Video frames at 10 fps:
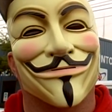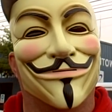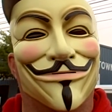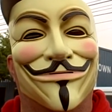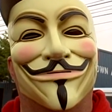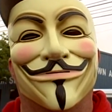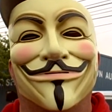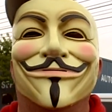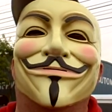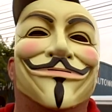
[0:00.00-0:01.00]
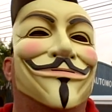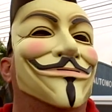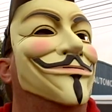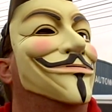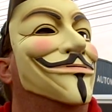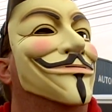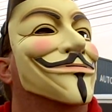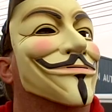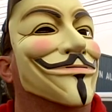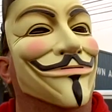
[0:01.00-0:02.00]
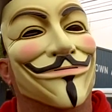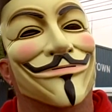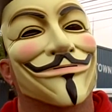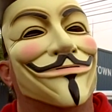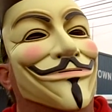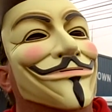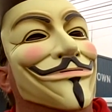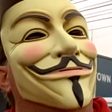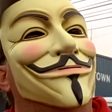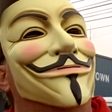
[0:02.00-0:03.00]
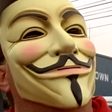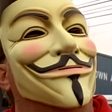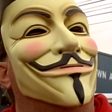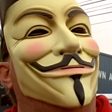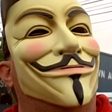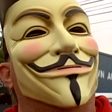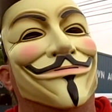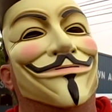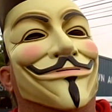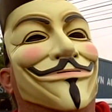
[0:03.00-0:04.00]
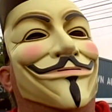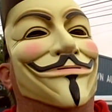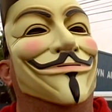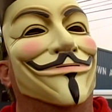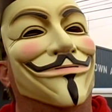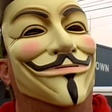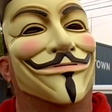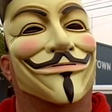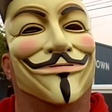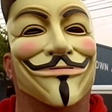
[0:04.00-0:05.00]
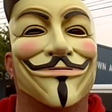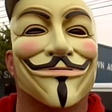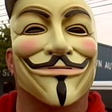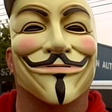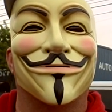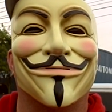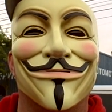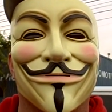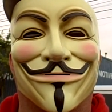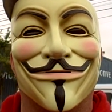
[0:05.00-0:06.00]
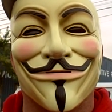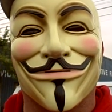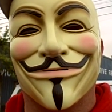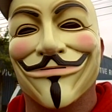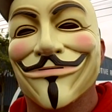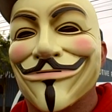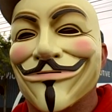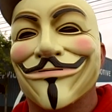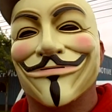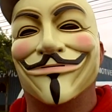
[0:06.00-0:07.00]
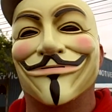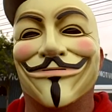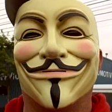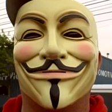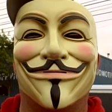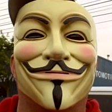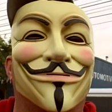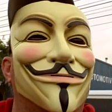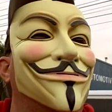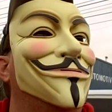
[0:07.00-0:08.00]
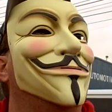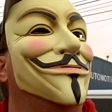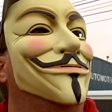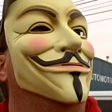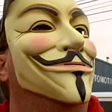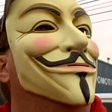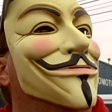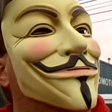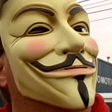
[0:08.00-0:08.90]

going on. So they go over and talk to him, and according to the police officer, she said that he was